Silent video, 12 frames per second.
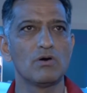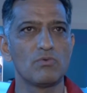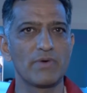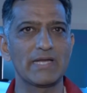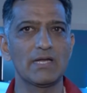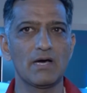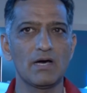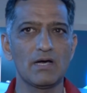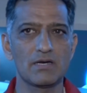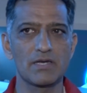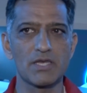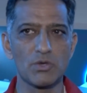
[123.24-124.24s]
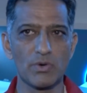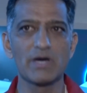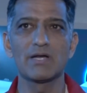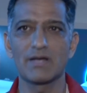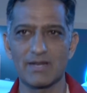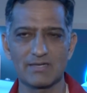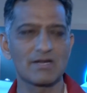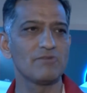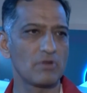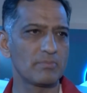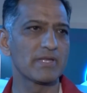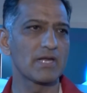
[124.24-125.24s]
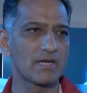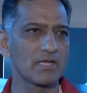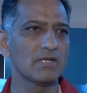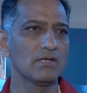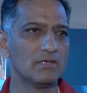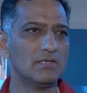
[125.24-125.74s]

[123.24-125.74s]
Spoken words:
when our newer aircraft will be ready,